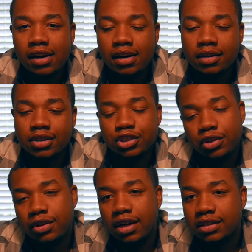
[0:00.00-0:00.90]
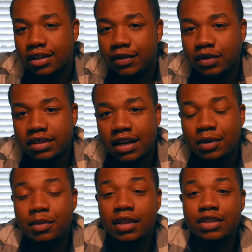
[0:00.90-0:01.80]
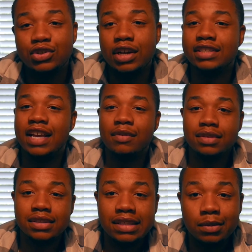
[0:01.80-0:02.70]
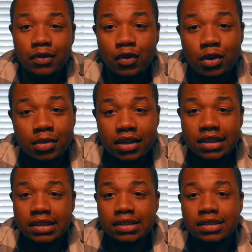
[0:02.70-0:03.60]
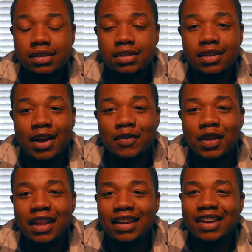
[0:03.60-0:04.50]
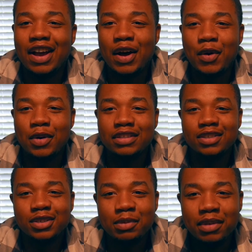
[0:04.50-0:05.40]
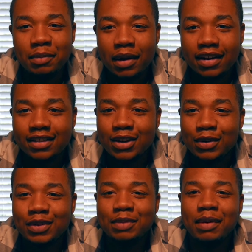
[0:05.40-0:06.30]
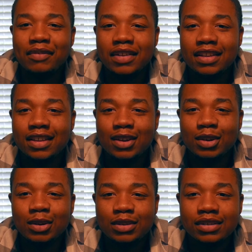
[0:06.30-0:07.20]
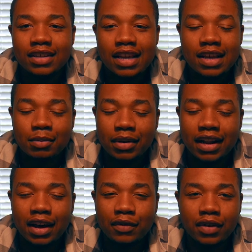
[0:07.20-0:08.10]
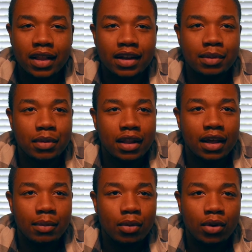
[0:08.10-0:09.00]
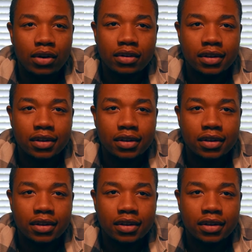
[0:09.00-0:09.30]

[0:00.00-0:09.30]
I will just show you guys a different side of me that you guys haven't seen before because I feel like I always used to be monotone in my videos, but now I feel like I'm a lot more,